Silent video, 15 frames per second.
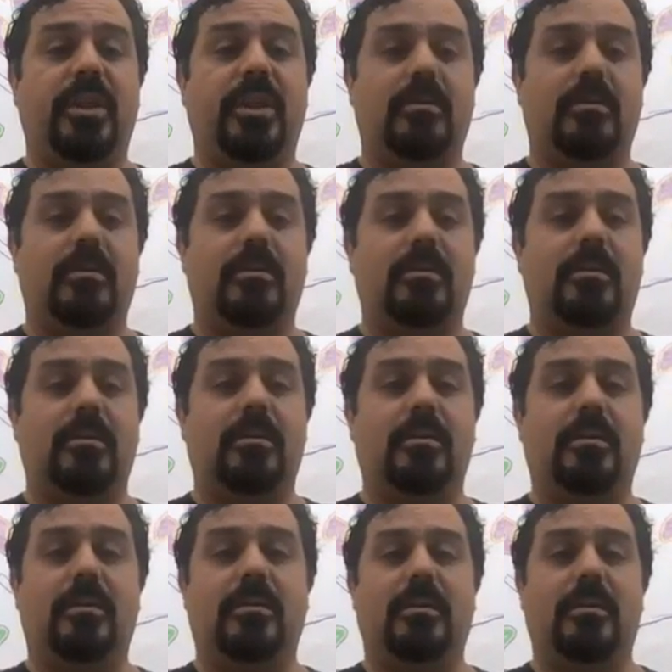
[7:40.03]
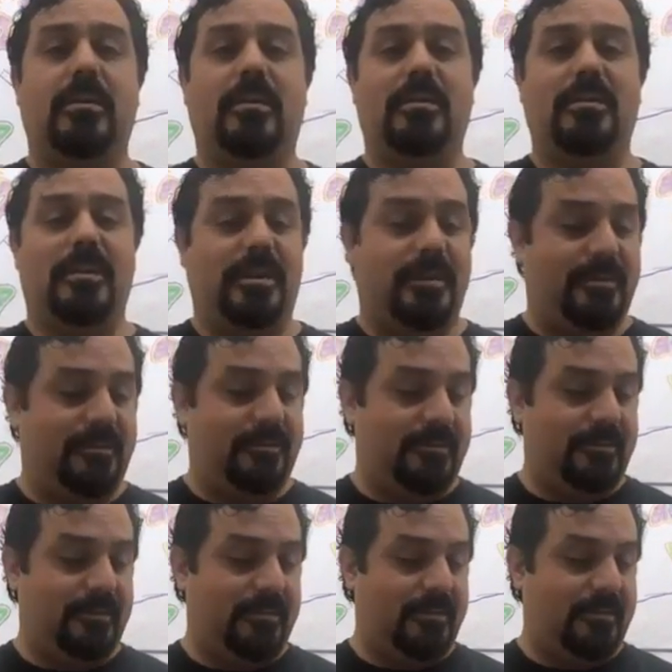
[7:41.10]
Okay.
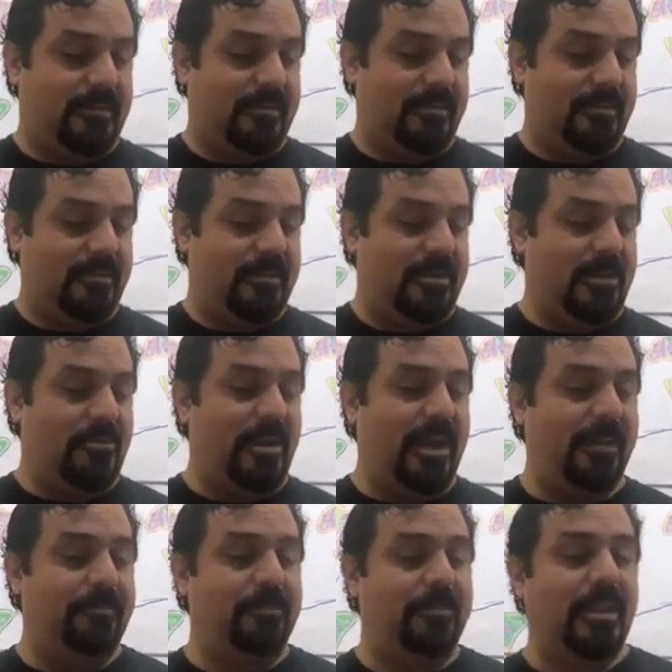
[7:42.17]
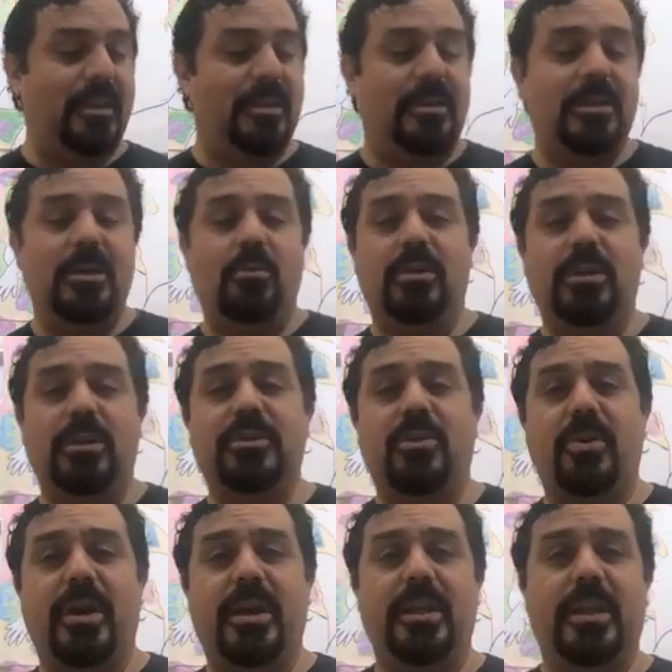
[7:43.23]
All right. Well, let's go
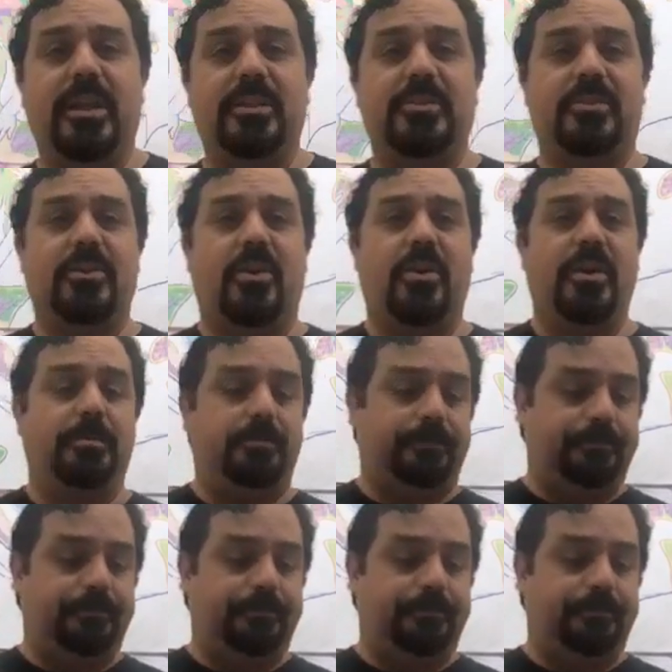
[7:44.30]
ahead and get started.